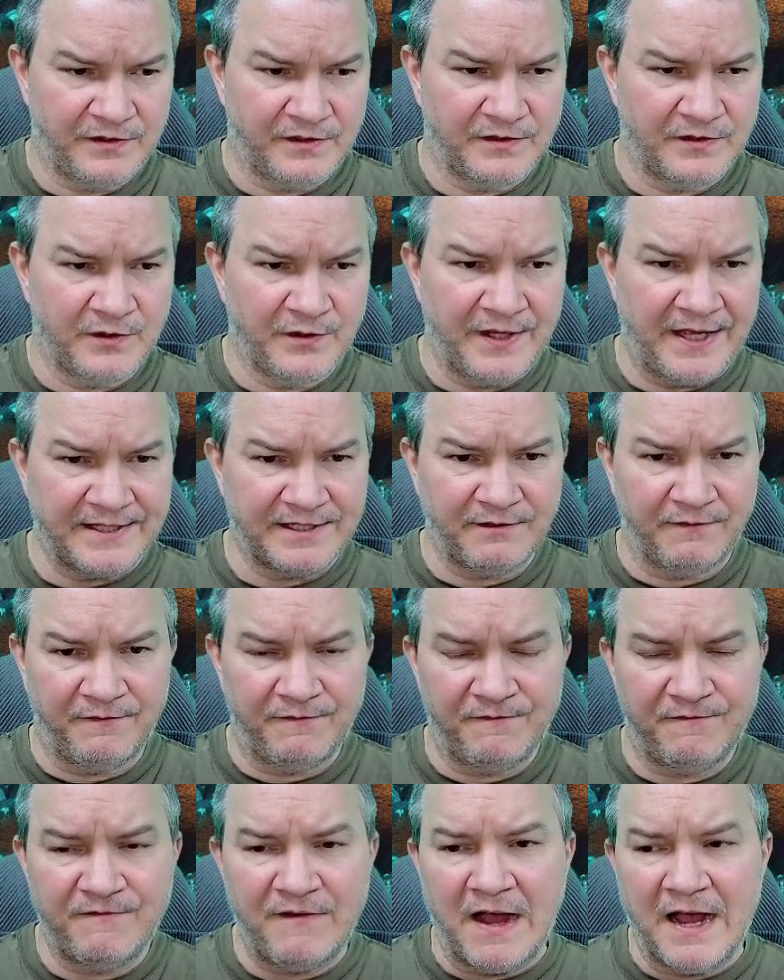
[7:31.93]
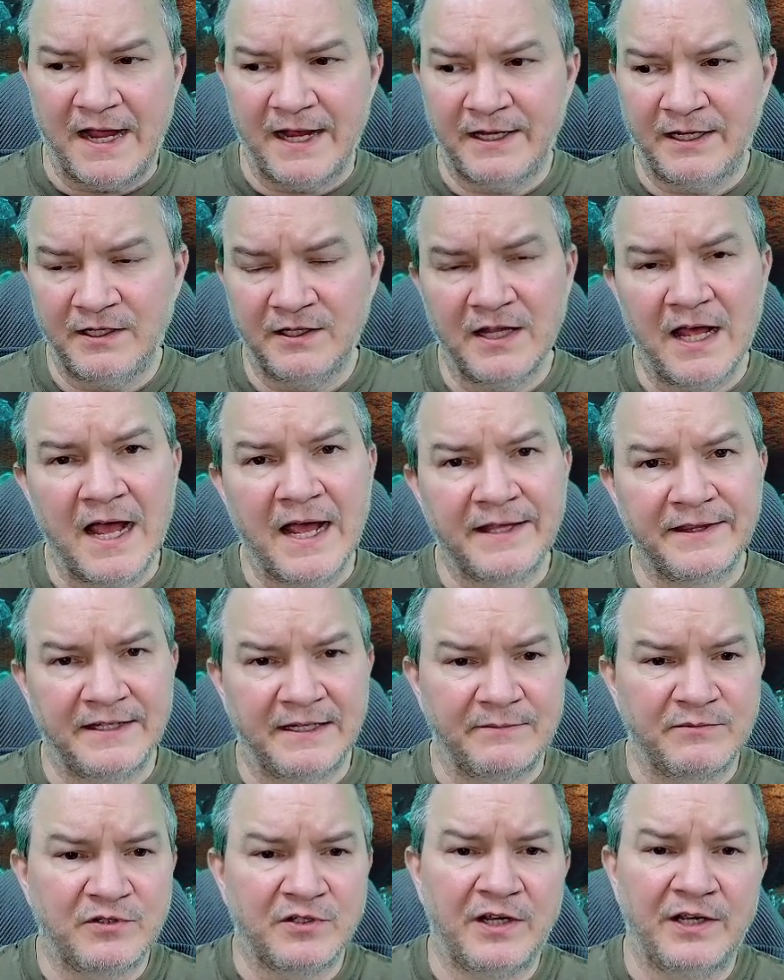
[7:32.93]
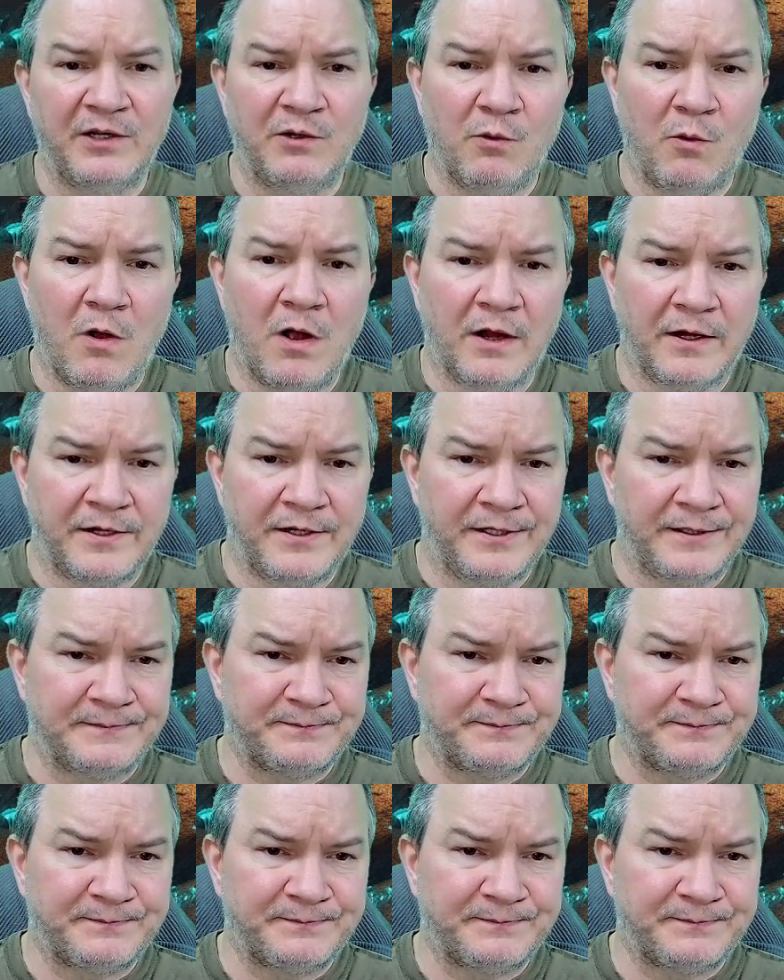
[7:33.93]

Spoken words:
So that's a fine line that I'm trying to walk here.